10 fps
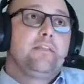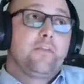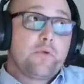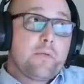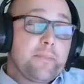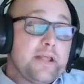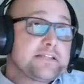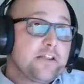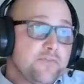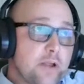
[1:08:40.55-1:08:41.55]
Then we
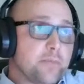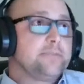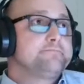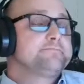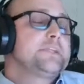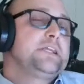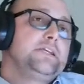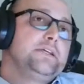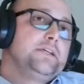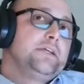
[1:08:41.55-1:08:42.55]
baptized another family.
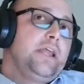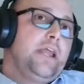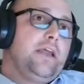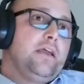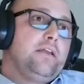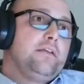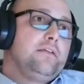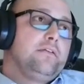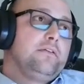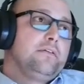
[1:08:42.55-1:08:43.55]

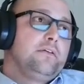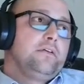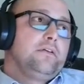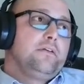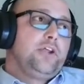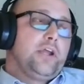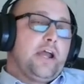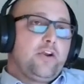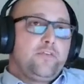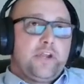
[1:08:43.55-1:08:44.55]
And
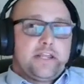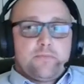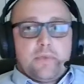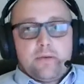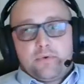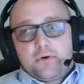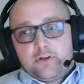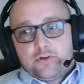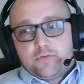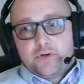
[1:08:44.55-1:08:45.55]
I don't know if you guys remember
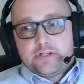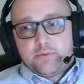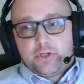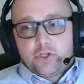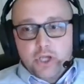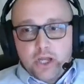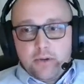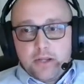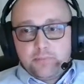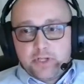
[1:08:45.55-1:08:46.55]
Elder Vriens be like, "You gotta
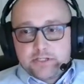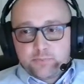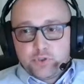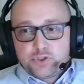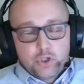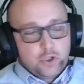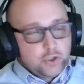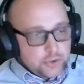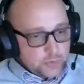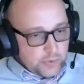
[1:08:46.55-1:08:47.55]
baptize priesthood
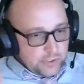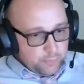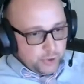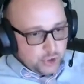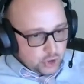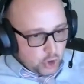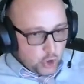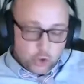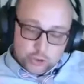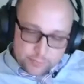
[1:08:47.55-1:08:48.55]
holders. We need priesthood
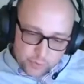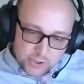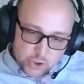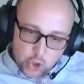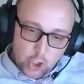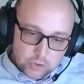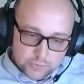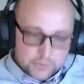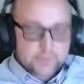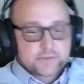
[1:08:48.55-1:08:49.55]
holders, priesthood
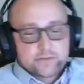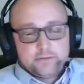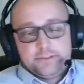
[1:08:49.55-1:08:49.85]
holders."